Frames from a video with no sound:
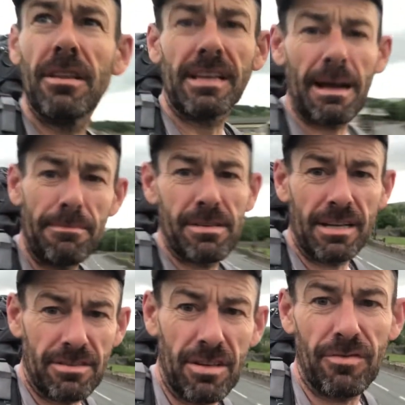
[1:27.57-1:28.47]
the
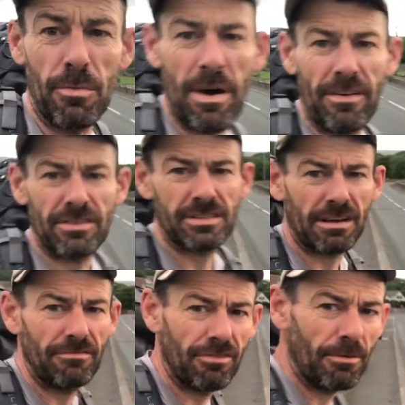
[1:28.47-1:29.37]
campsite's just from where I've just
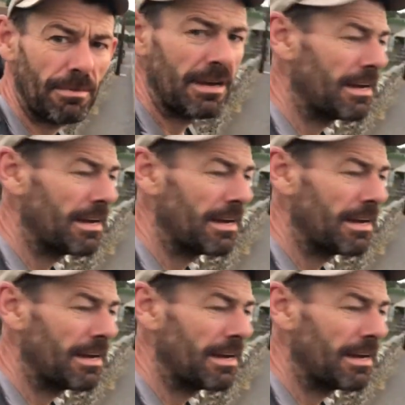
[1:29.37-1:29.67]
come from.